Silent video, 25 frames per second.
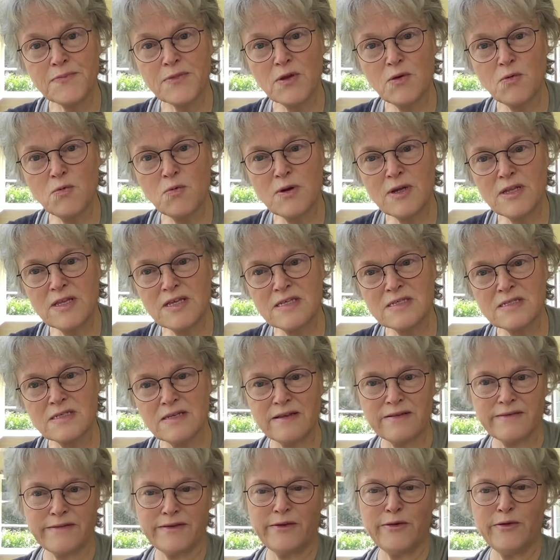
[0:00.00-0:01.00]
What was
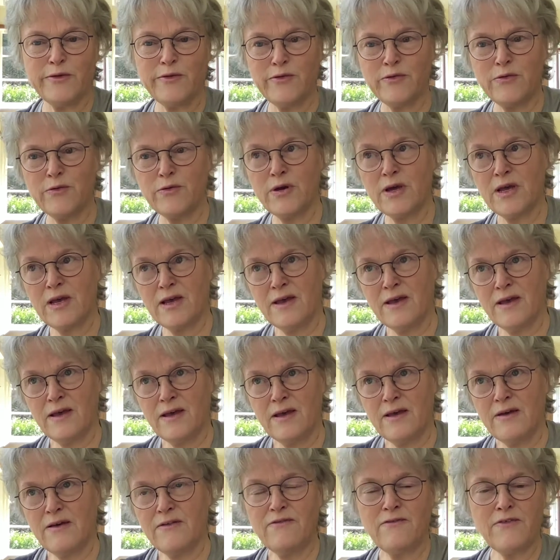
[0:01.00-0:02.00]

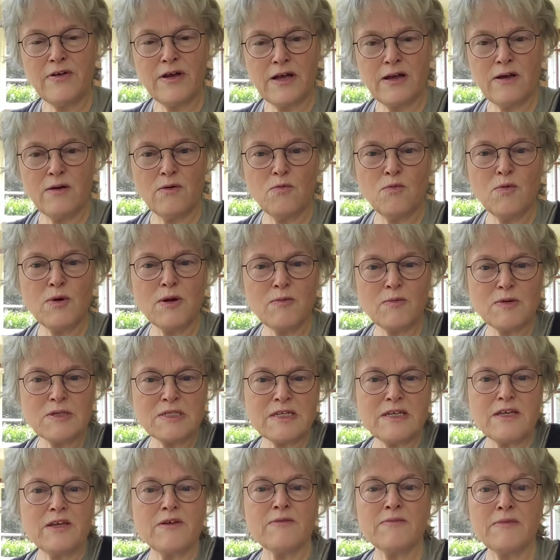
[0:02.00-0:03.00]

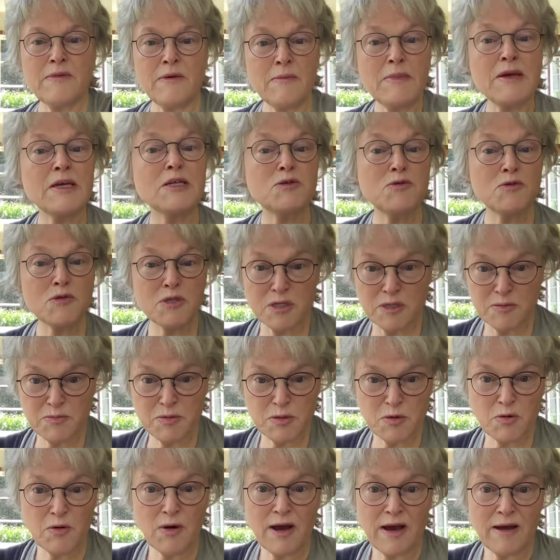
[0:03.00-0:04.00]
it that made you
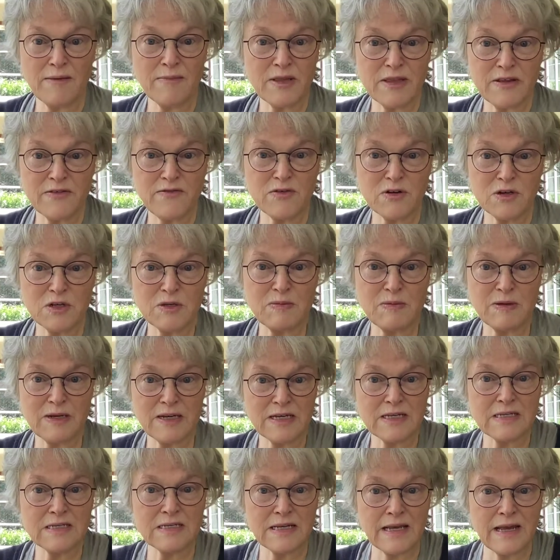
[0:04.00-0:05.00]
subscribe in the first
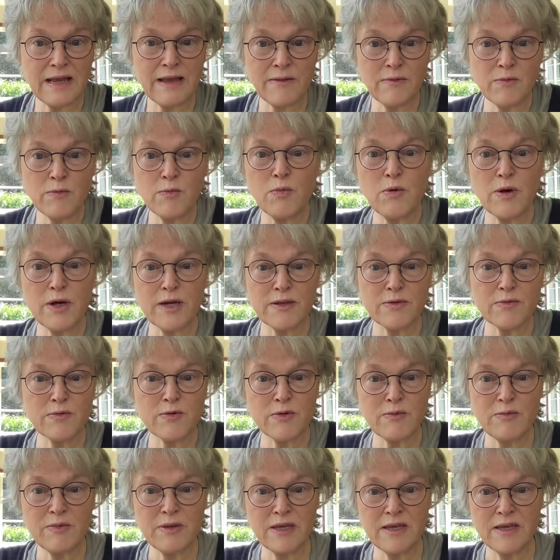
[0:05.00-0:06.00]
place, and what
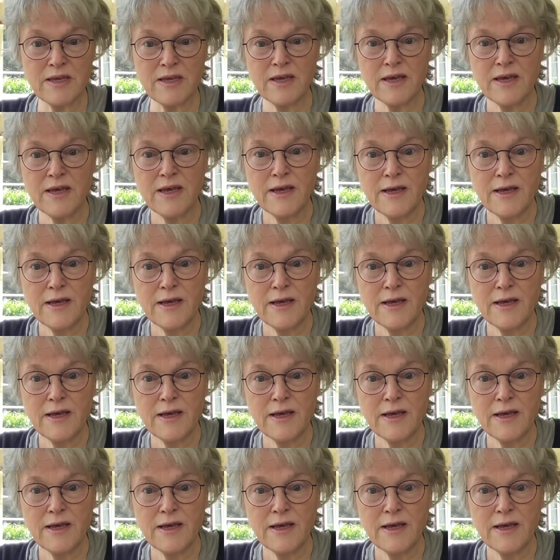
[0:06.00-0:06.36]
would be